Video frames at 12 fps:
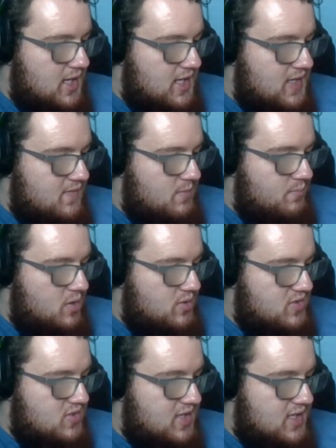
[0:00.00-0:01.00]
Another
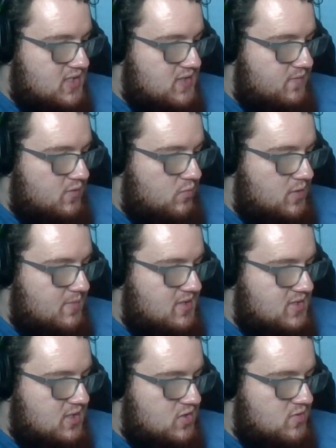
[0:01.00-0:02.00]
bonus task for
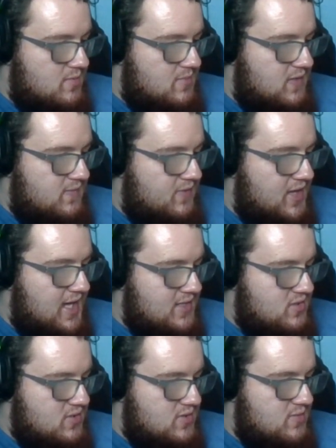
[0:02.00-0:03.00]
Women's History Month
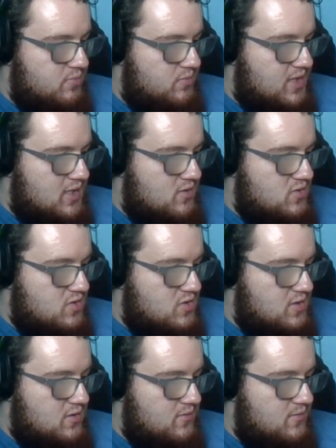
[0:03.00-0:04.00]
asks players
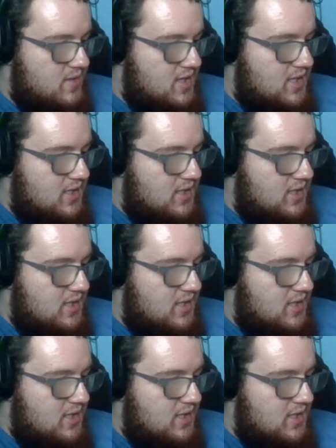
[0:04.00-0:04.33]
to